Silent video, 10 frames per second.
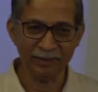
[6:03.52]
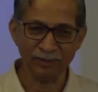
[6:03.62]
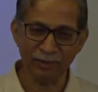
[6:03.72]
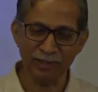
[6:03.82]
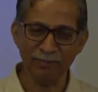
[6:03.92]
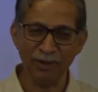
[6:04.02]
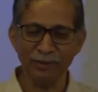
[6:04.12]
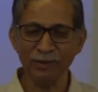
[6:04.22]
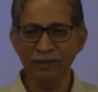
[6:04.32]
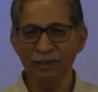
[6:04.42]
is all
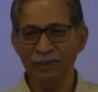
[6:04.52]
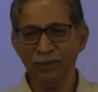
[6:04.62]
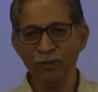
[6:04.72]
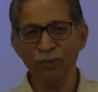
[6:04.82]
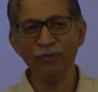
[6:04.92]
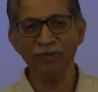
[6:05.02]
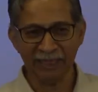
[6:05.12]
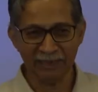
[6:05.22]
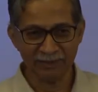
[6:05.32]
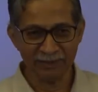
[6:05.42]
about two
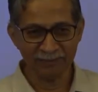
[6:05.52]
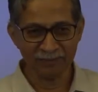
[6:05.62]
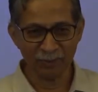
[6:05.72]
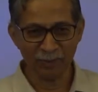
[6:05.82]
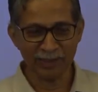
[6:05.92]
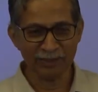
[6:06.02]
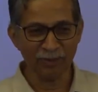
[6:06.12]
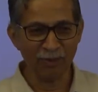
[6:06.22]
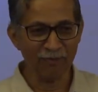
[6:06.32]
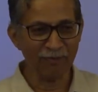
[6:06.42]
fields. One is
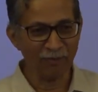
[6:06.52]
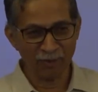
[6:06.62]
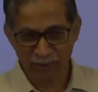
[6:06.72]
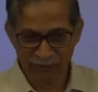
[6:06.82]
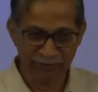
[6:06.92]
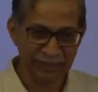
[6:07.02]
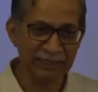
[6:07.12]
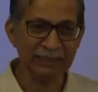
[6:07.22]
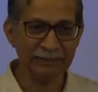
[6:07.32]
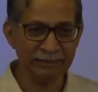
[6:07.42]
called a force
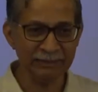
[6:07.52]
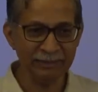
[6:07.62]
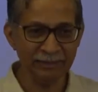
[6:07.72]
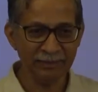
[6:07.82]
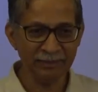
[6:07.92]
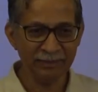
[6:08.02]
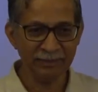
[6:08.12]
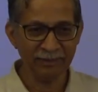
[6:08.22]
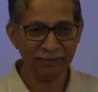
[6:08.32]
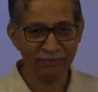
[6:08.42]
field,
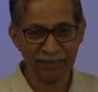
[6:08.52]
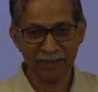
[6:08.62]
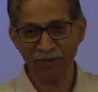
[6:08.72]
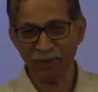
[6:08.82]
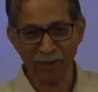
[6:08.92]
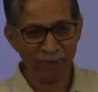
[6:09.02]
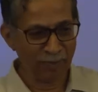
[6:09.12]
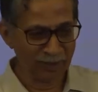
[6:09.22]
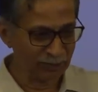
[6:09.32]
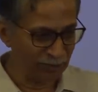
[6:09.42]
a field of all
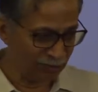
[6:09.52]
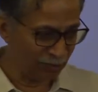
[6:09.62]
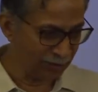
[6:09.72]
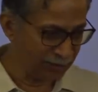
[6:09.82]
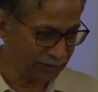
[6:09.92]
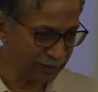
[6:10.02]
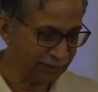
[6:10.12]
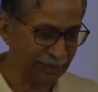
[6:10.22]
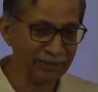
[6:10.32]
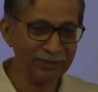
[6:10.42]
possible forces.
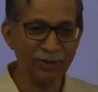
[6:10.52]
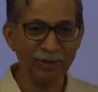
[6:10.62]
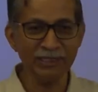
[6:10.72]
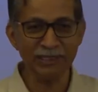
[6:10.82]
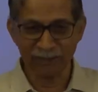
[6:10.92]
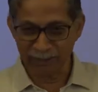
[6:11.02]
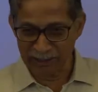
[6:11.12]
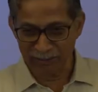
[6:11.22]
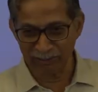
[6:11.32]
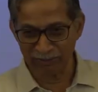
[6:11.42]
The other is called a
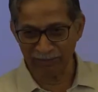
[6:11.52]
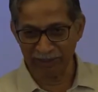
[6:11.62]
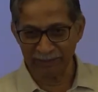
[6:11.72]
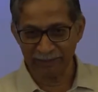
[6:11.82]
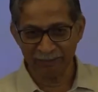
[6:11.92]
displacement field,